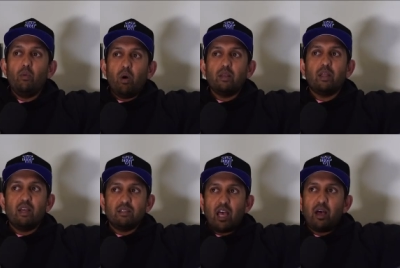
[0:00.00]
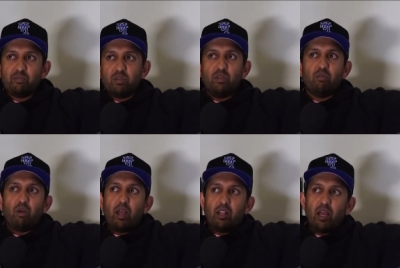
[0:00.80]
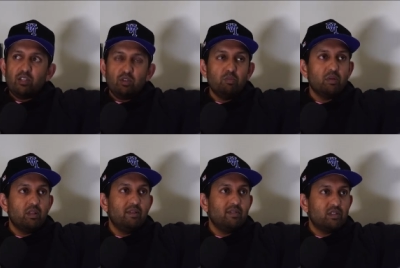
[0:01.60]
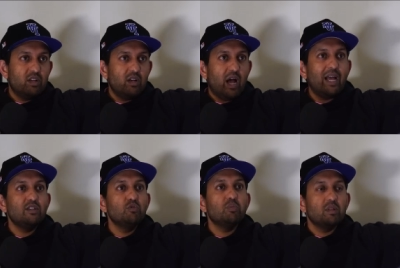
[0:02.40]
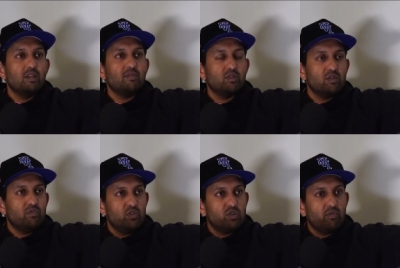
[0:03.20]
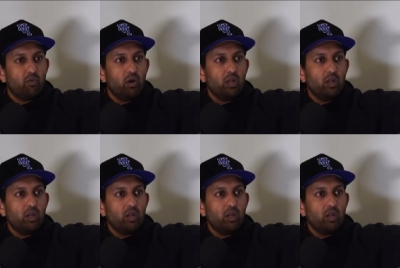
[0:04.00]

one day is absolutely right. I do believe it's, I do believe there's a future for